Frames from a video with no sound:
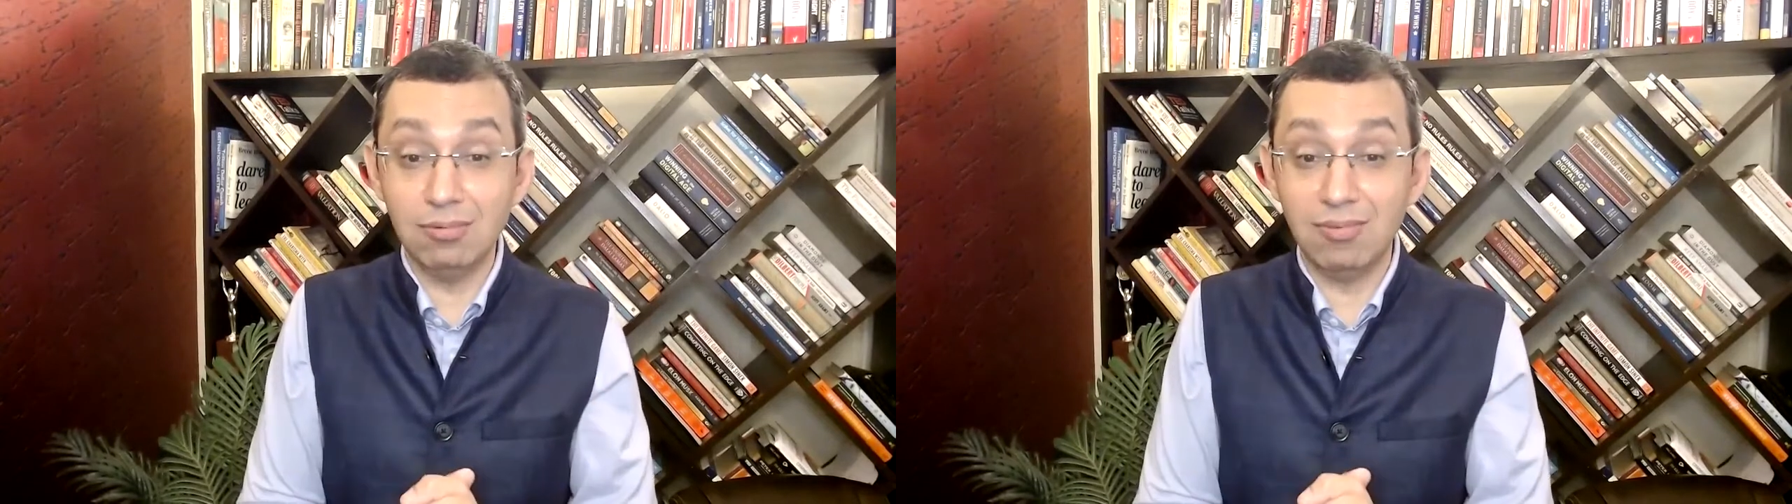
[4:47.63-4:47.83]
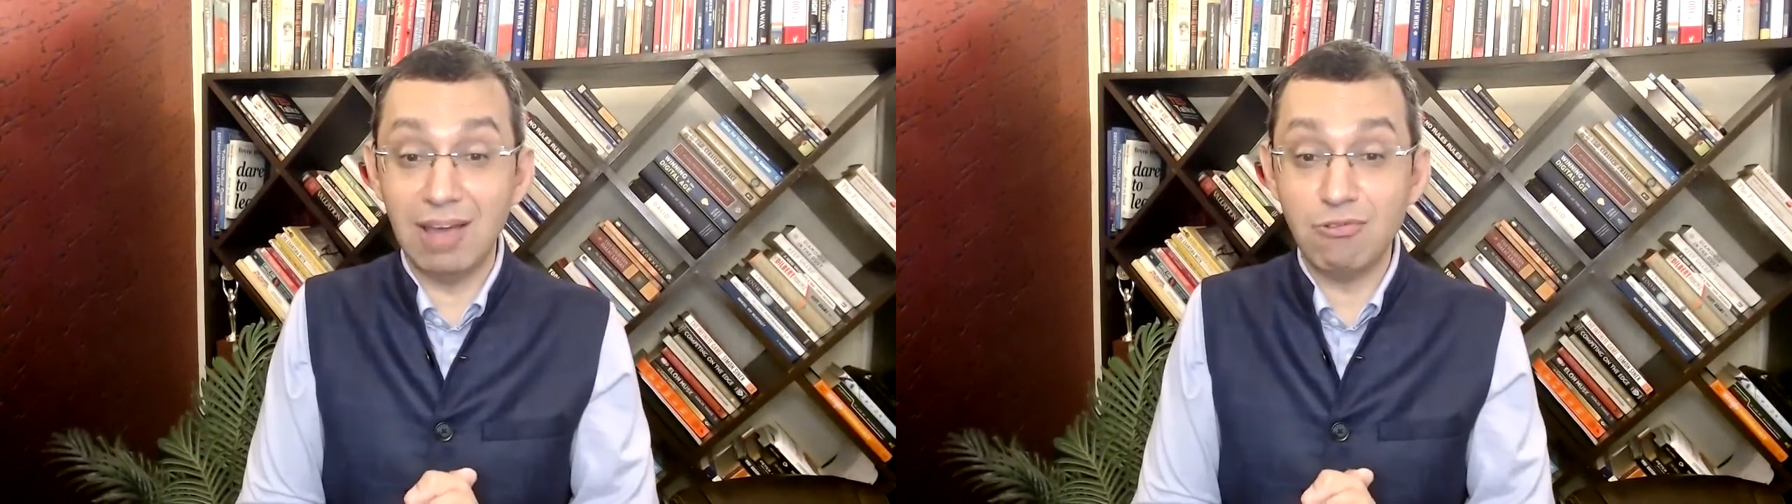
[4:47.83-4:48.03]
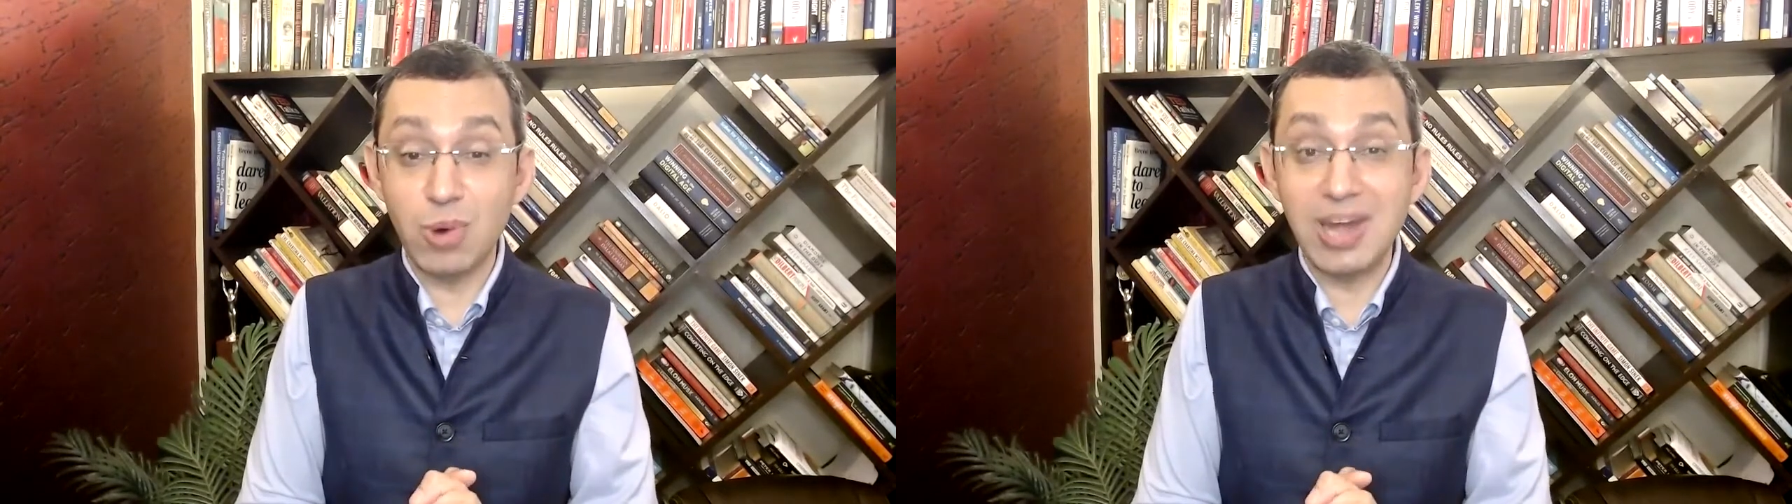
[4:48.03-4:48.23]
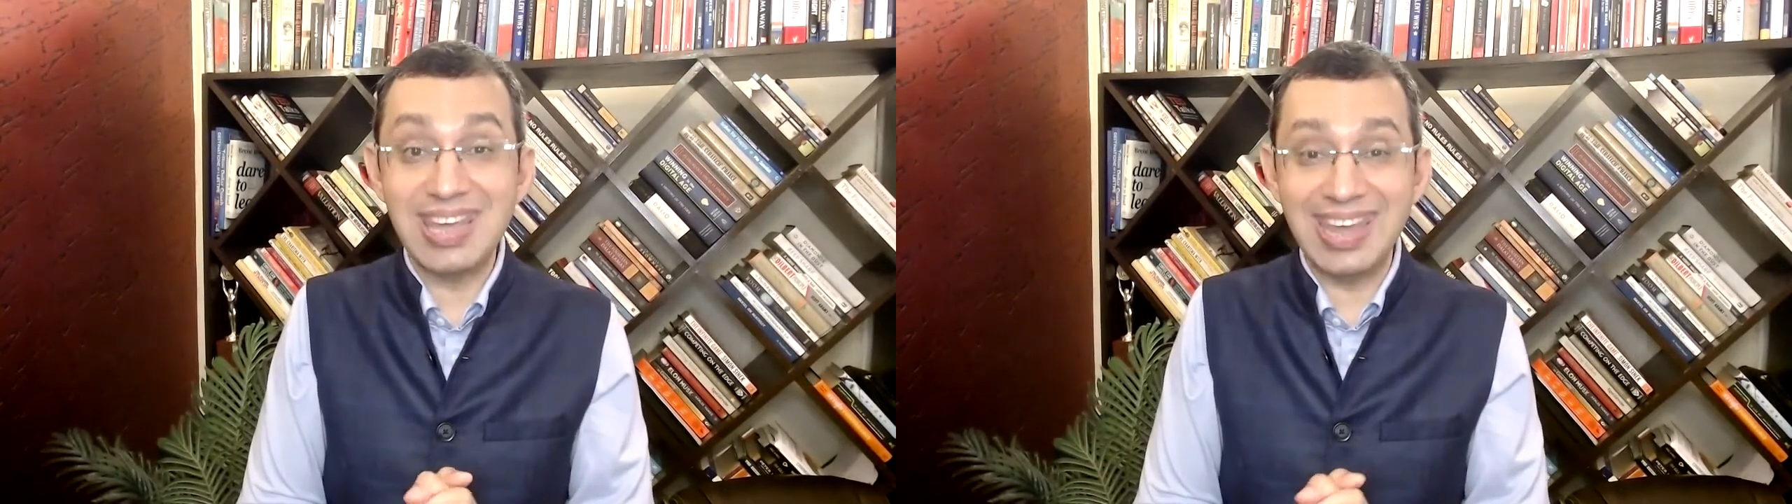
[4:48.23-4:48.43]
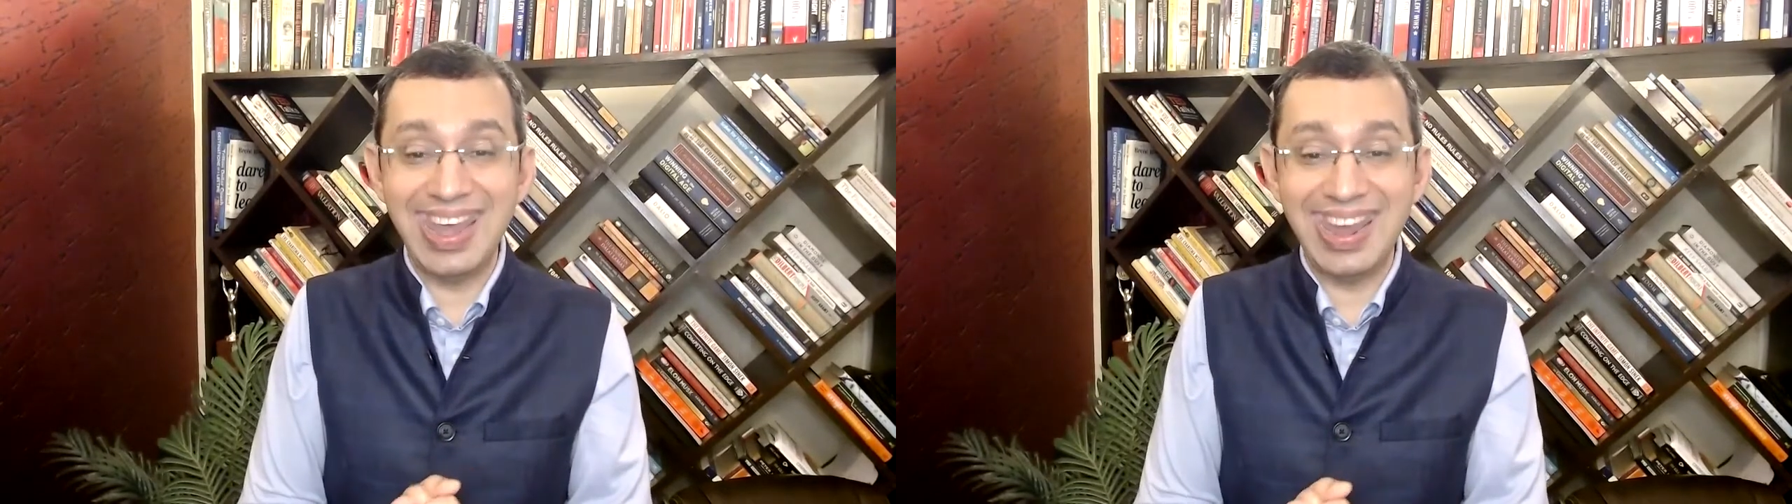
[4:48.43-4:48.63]
we have
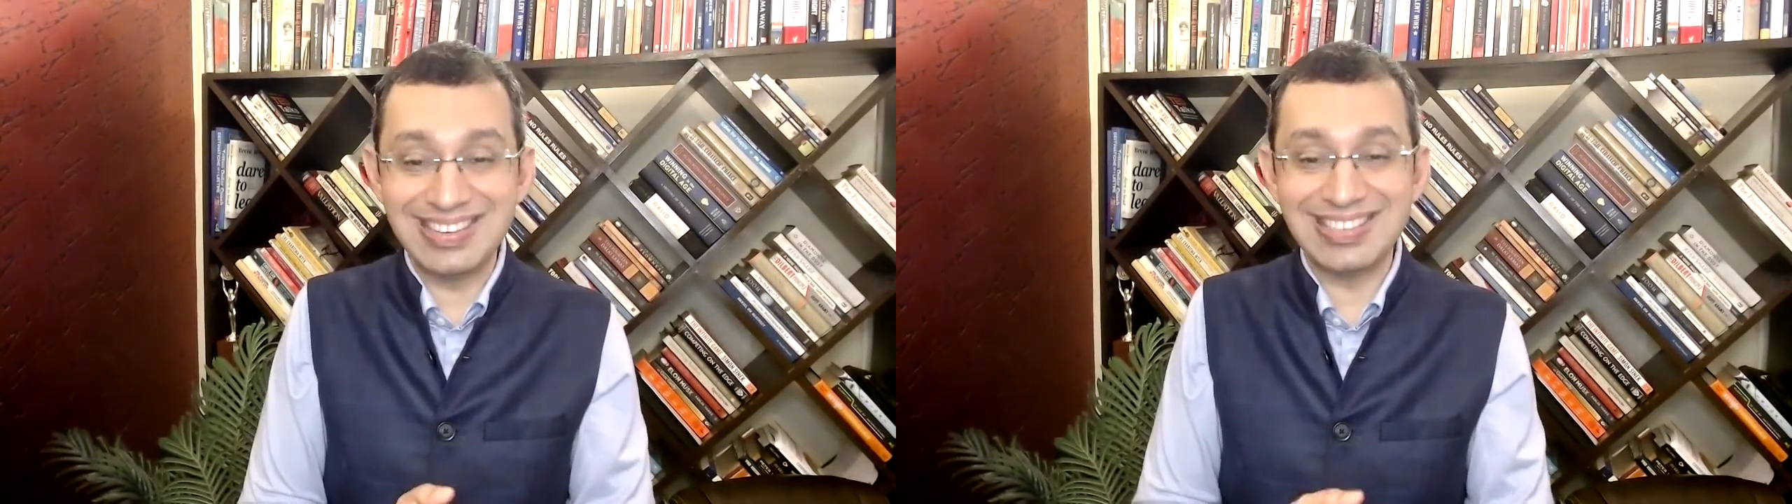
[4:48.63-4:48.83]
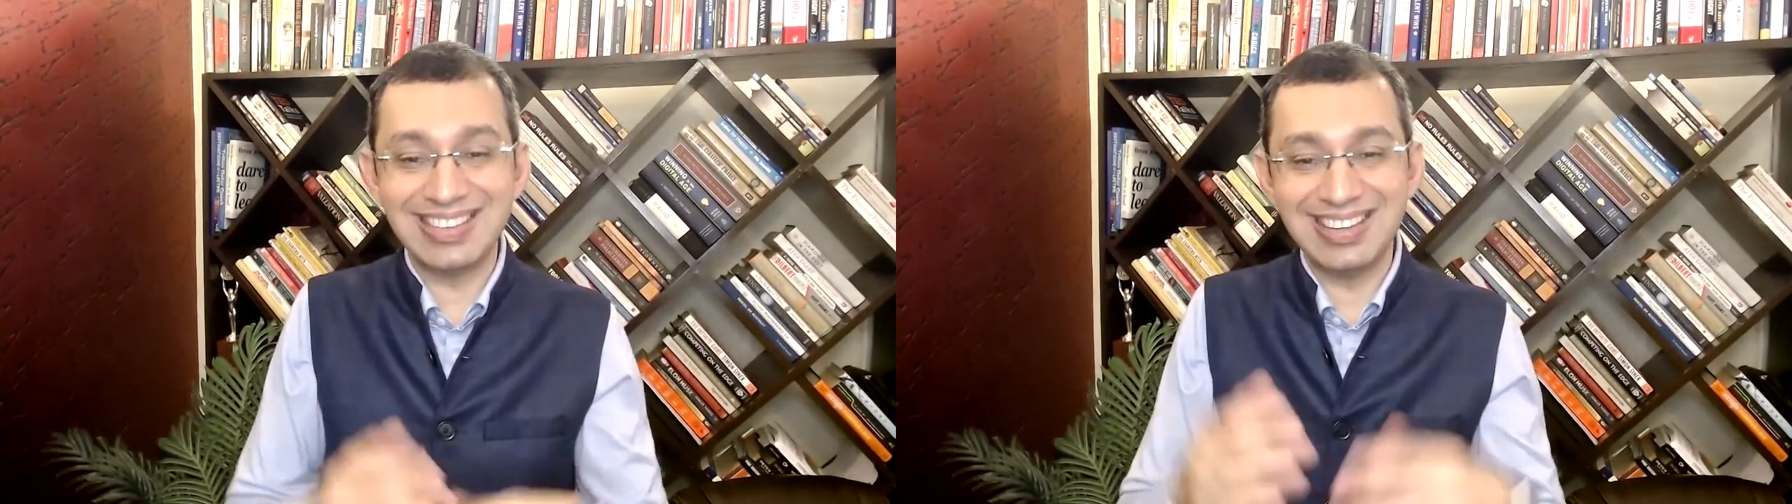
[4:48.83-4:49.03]
28